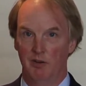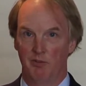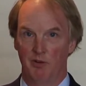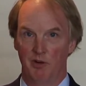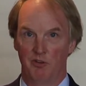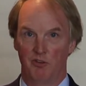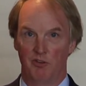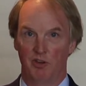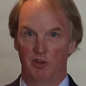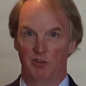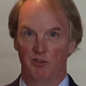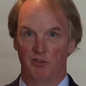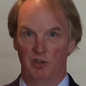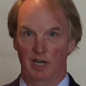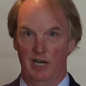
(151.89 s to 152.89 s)
For
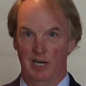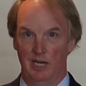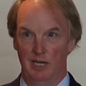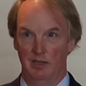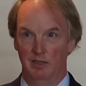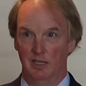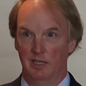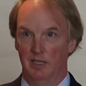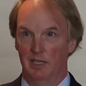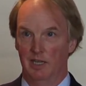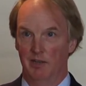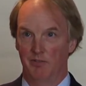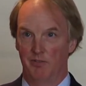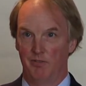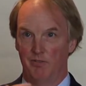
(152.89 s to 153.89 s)
instance, uh,
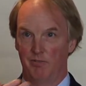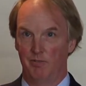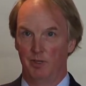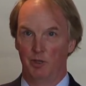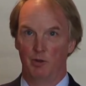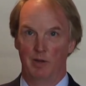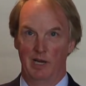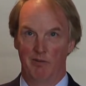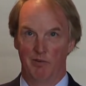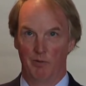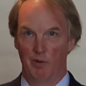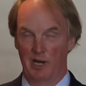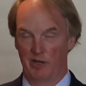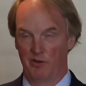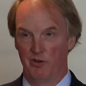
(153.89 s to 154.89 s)
if you have
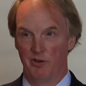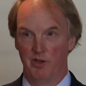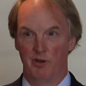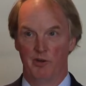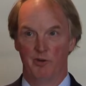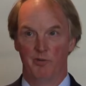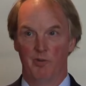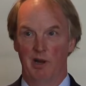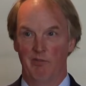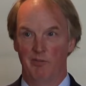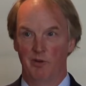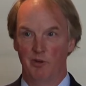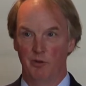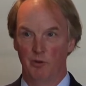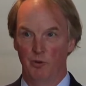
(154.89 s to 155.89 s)
a record year in
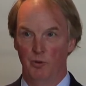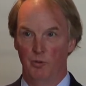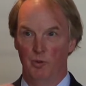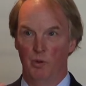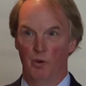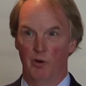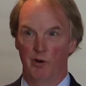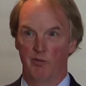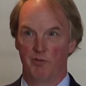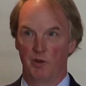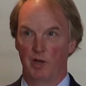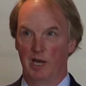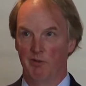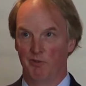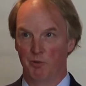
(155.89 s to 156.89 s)
revenue or if
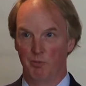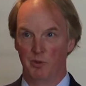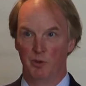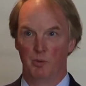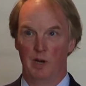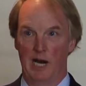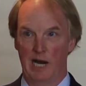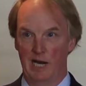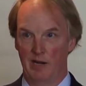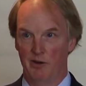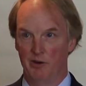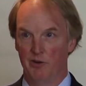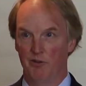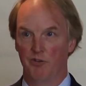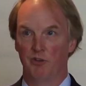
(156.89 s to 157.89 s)
you have some new
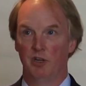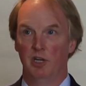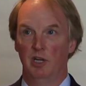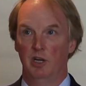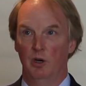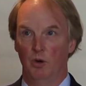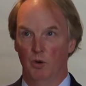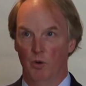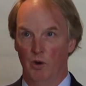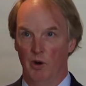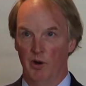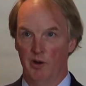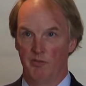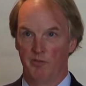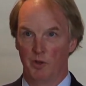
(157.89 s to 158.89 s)
hires,
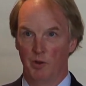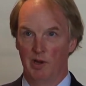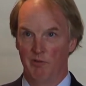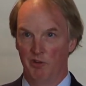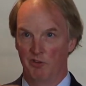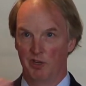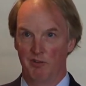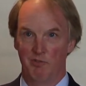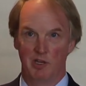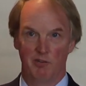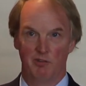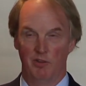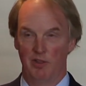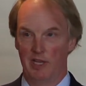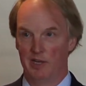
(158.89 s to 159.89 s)
or if you have a
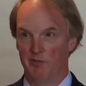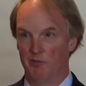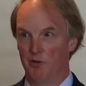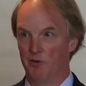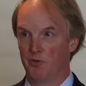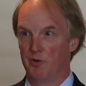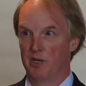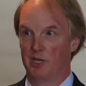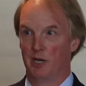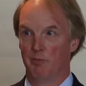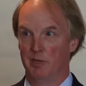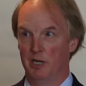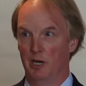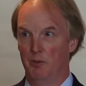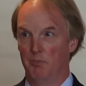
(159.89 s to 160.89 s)
75th anniversary
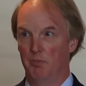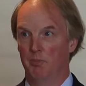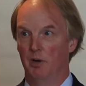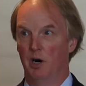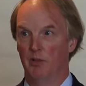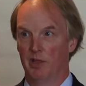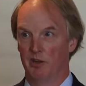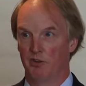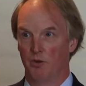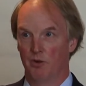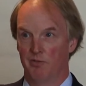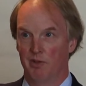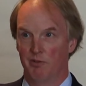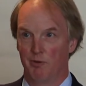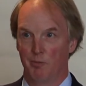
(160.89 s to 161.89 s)
coming up, all that
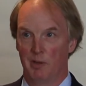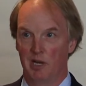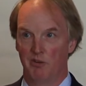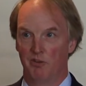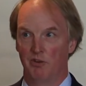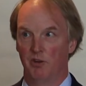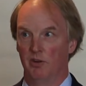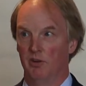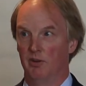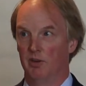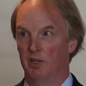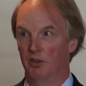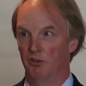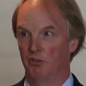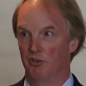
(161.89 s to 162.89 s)
sort of information
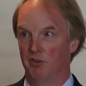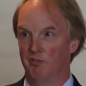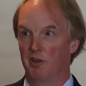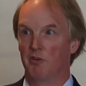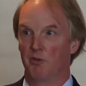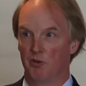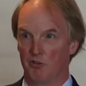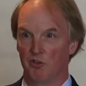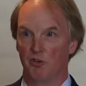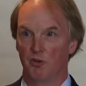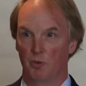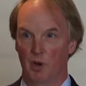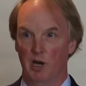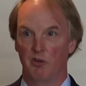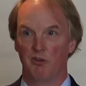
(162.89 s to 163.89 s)
is of interest
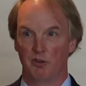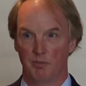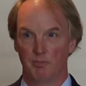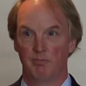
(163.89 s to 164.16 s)
to us.